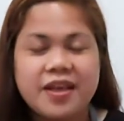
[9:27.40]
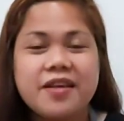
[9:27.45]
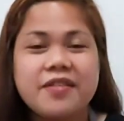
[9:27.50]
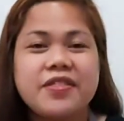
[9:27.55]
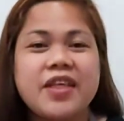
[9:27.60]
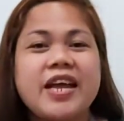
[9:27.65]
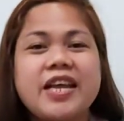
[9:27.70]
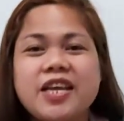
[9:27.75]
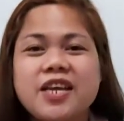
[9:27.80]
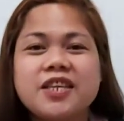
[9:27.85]

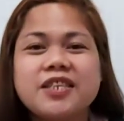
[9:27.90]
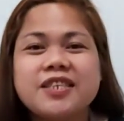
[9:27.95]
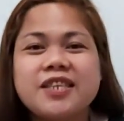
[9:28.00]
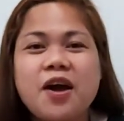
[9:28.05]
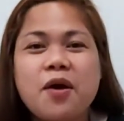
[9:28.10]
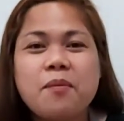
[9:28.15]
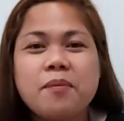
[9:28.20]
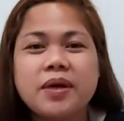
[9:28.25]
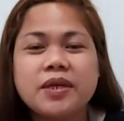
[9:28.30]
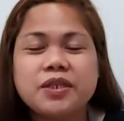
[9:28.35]
Thank you so
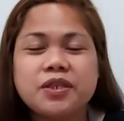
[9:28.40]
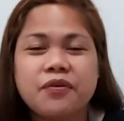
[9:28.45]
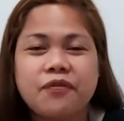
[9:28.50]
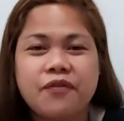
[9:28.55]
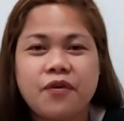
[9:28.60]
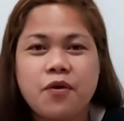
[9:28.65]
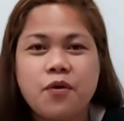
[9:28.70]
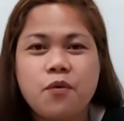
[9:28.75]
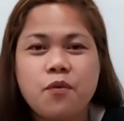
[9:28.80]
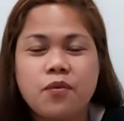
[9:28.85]
much
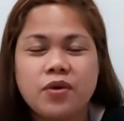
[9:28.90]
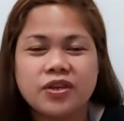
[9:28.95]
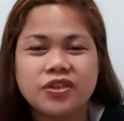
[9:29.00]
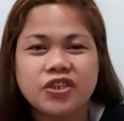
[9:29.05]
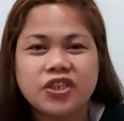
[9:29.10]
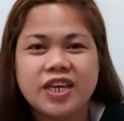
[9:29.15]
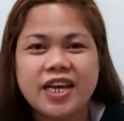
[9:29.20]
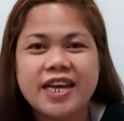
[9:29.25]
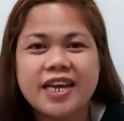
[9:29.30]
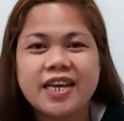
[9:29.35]
for
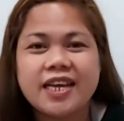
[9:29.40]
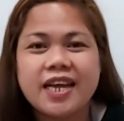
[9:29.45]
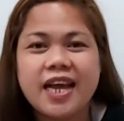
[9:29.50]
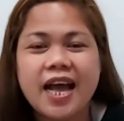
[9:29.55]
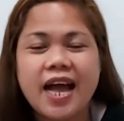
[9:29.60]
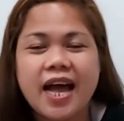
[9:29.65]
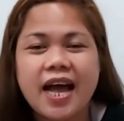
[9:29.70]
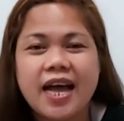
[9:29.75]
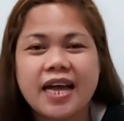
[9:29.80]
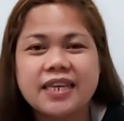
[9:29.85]
watching,
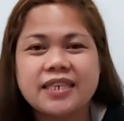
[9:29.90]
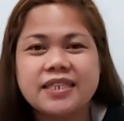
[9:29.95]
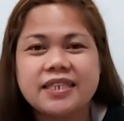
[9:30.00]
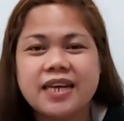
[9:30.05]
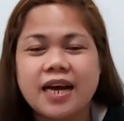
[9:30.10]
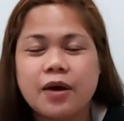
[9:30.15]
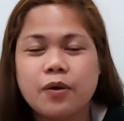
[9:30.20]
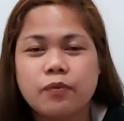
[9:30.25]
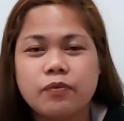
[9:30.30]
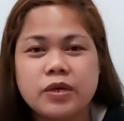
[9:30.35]
and
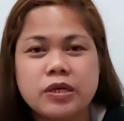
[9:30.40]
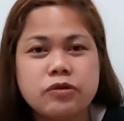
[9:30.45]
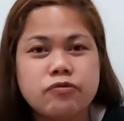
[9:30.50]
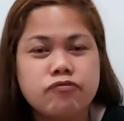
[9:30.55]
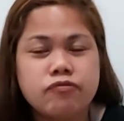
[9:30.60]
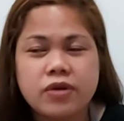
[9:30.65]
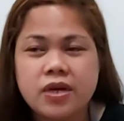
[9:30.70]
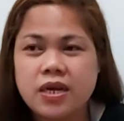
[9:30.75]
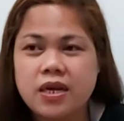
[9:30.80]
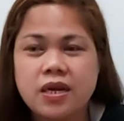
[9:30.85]
I would
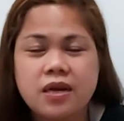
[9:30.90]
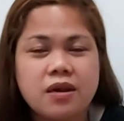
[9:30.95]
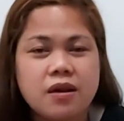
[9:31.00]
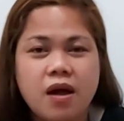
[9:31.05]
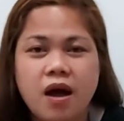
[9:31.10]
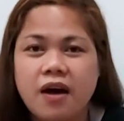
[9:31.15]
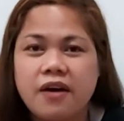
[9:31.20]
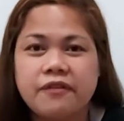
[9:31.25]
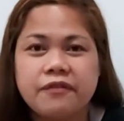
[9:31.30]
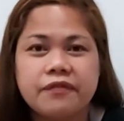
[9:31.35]
really
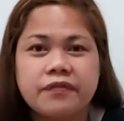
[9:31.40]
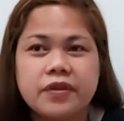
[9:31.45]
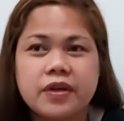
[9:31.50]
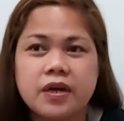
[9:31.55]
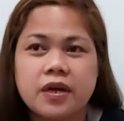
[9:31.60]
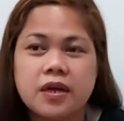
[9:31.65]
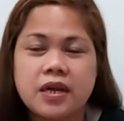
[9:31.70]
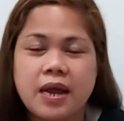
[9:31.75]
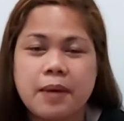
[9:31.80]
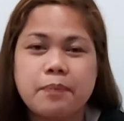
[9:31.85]
love
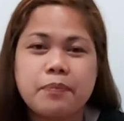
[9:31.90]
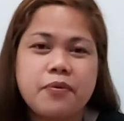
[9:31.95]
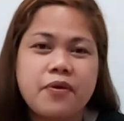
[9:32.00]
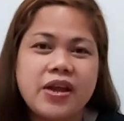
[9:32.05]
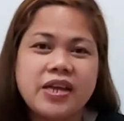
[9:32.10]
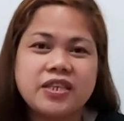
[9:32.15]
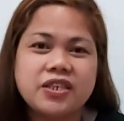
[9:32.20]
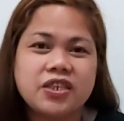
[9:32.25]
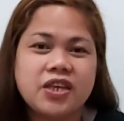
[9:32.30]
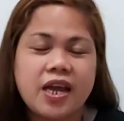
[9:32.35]
and
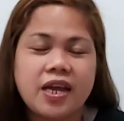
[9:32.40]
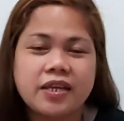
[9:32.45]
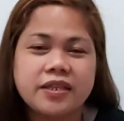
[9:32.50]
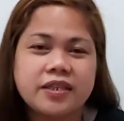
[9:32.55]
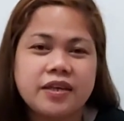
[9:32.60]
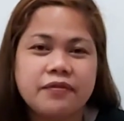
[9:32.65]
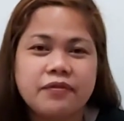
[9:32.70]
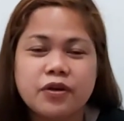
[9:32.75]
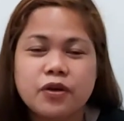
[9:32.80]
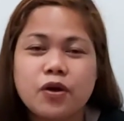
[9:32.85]
appreciate
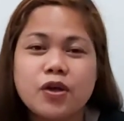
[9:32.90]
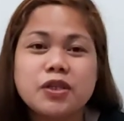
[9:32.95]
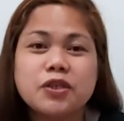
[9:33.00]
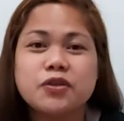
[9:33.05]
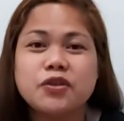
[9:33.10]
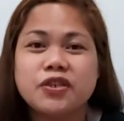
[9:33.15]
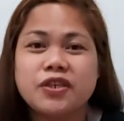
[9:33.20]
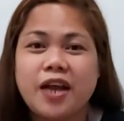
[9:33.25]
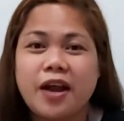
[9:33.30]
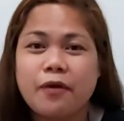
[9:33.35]
if you're going to
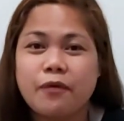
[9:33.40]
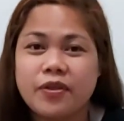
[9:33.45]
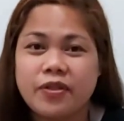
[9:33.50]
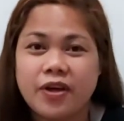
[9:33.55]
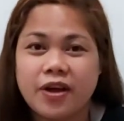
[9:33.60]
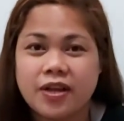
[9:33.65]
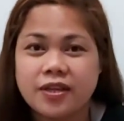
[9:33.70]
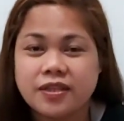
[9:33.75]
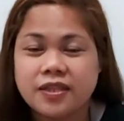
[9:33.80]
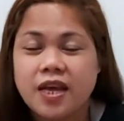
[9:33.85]
share with
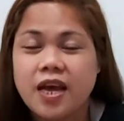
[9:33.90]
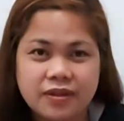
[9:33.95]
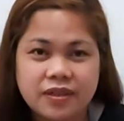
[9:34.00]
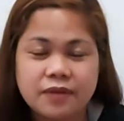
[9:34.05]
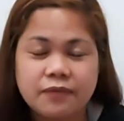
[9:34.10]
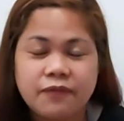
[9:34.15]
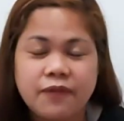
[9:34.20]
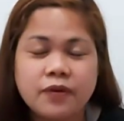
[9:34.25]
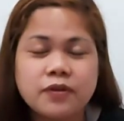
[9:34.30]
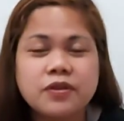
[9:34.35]
us the
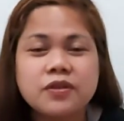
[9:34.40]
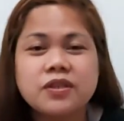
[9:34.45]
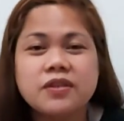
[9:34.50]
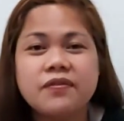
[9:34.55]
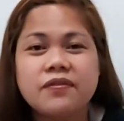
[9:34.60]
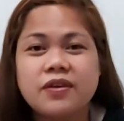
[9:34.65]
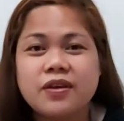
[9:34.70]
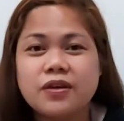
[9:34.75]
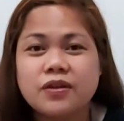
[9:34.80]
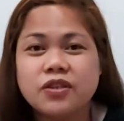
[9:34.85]
photos
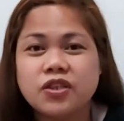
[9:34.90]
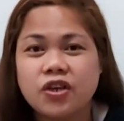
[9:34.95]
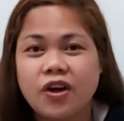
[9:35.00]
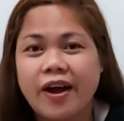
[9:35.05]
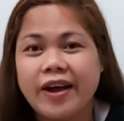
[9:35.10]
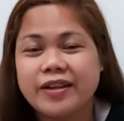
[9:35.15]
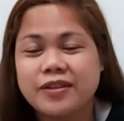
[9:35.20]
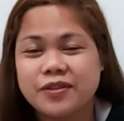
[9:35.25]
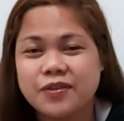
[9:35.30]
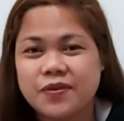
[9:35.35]
of your
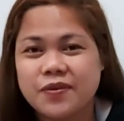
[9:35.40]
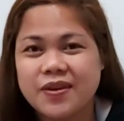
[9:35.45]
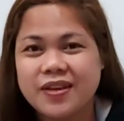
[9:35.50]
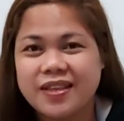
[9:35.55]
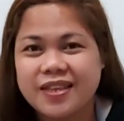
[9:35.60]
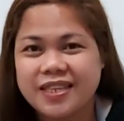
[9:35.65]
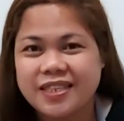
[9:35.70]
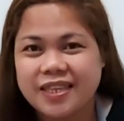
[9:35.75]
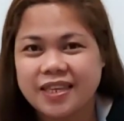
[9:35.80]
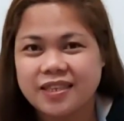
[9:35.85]
child during
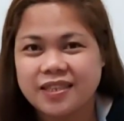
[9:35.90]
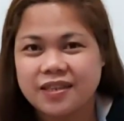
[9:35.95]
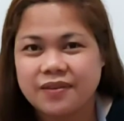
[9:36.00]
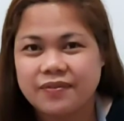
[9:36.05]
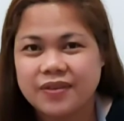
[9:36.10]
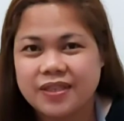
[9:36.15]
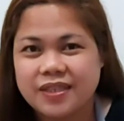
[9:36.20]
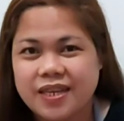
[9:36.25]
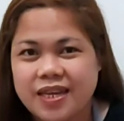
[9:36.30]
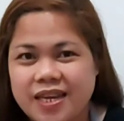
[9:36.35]
this
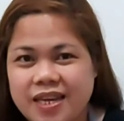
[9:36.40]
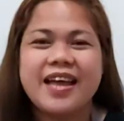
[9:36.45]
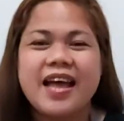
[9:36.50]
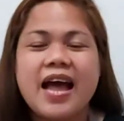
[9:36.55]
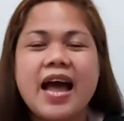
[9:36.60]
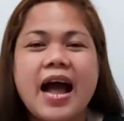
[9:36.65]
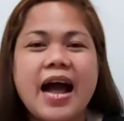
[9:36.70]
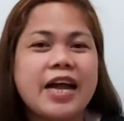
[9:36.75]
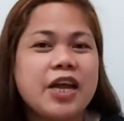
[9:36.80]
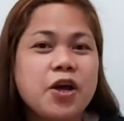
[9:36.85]
activity.
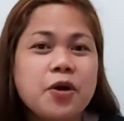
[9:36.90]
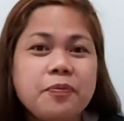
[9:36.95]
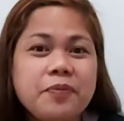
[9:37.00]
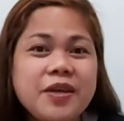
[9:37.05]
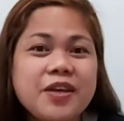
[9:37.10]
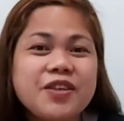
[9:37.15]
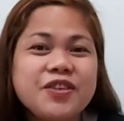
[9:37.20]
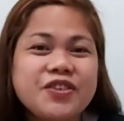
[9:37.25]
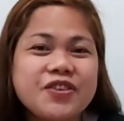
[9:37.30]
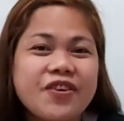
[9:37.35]
I hope
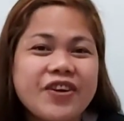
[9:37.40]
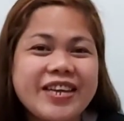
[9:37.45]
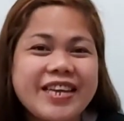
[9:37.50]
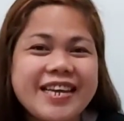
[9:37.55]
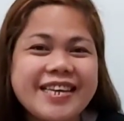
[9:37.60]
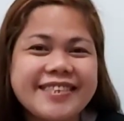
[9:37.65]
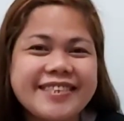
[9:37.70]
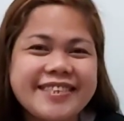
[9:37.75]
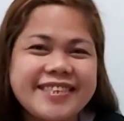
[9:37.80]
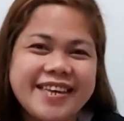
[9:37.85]
you enjoyed
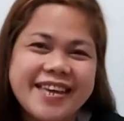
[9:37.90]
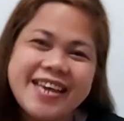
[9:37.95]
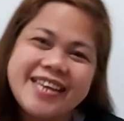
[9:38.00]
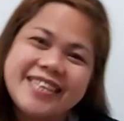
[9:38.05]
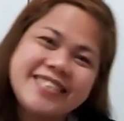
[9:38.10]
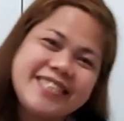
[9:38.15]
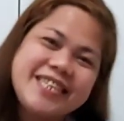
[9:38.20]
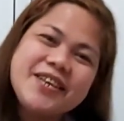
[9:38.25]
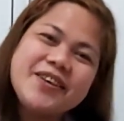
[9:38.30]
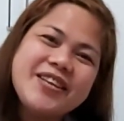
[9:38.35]
it.
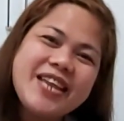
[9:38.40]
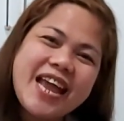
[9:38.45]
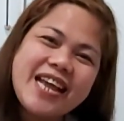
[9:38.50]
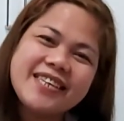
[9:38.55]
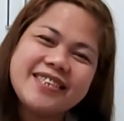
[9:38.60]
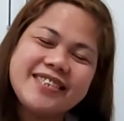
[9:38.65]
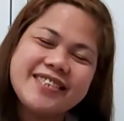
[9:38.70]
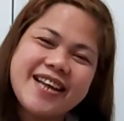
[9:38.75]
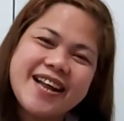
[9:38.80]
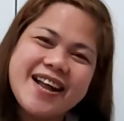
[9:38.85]
See you
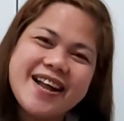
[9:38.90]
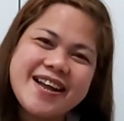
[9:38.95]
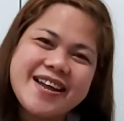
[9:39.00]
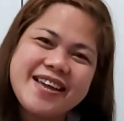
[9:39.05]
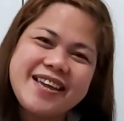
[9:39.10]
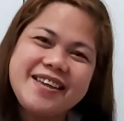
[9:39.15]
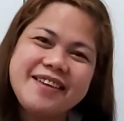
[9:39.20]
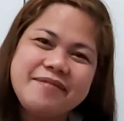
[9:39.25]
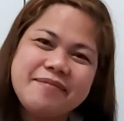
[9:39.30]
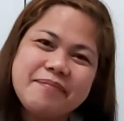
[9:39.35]
next
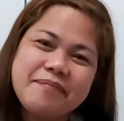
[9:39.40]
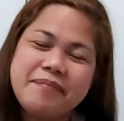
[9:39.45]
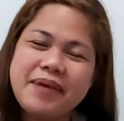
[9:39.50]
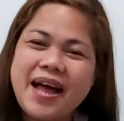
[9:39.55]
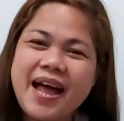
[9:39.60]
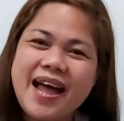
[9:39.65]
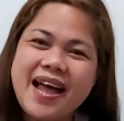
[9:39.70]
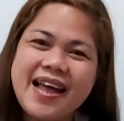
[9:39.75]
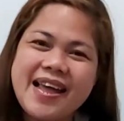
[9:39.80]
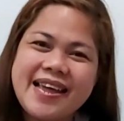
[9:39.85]
time.
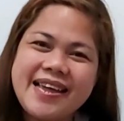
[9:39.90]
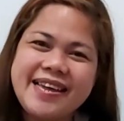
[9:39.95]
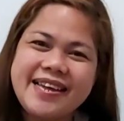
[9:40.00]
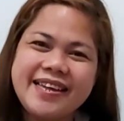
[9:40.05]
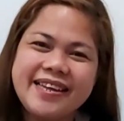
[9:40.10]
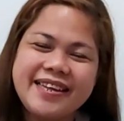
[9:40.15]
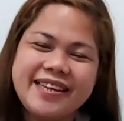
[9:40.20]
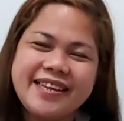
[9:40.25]
Bye.